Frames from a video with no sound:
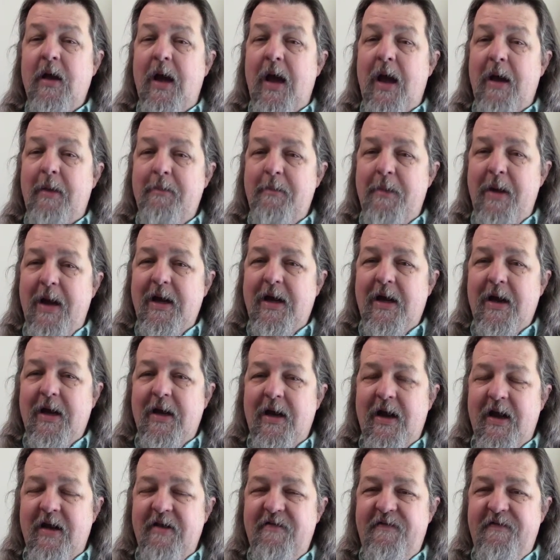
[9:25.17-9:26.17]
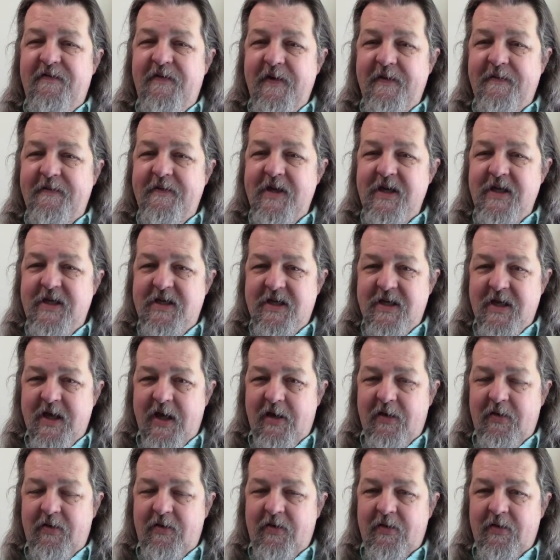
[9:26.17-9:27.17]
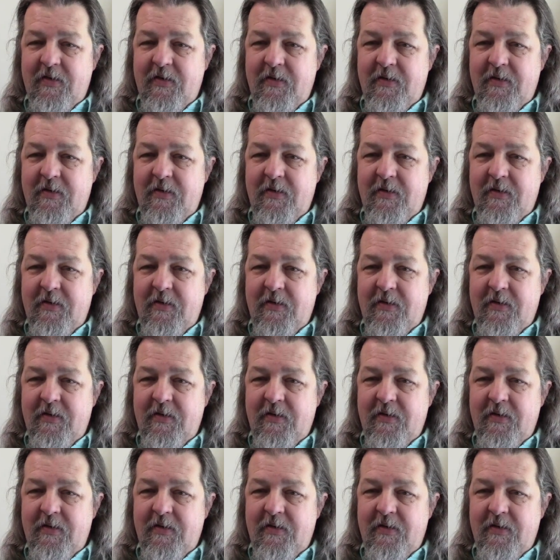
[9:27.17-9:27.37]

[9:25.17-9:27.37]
and make it a 50 cent